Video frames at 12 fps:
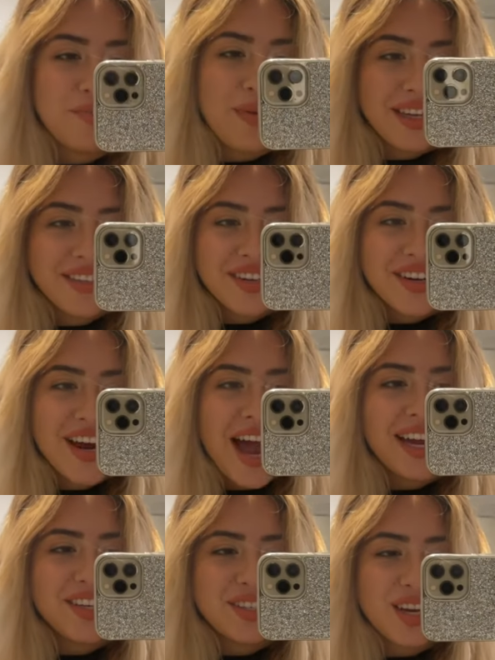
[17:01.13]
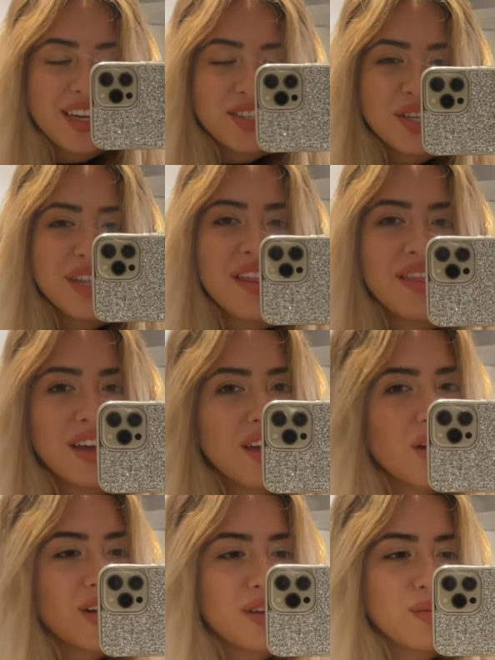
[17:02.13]
better. I changed it and thank
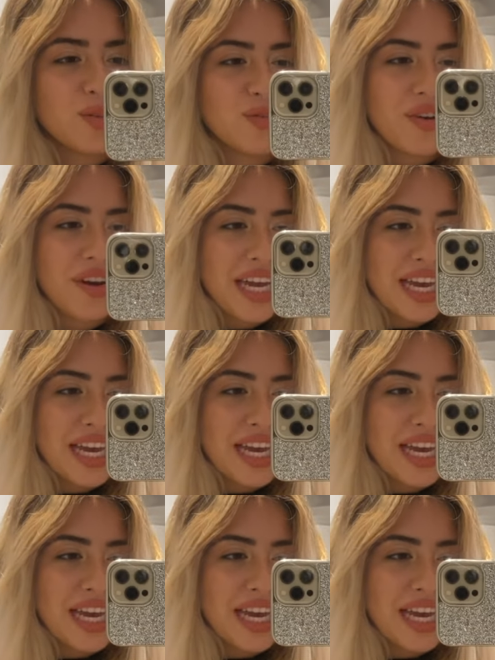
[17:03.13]
god it was very